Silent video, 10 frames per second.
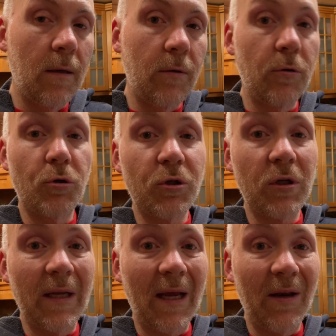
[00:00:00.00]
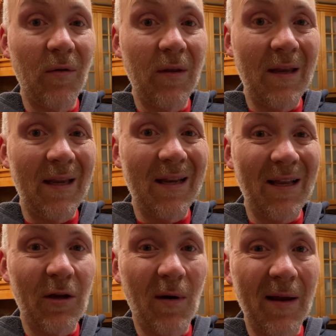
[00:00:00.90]
Nutritionally, I know that you need to
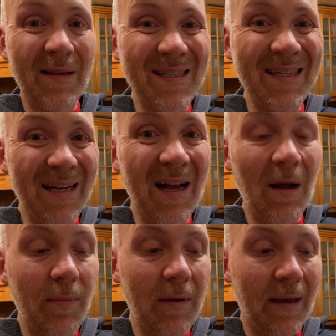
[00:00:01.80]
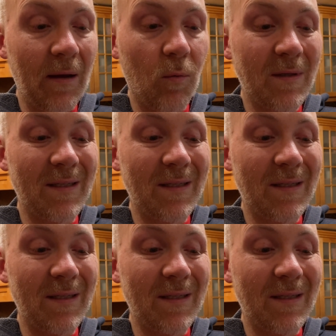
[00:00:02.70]
like grind the seed up and get what's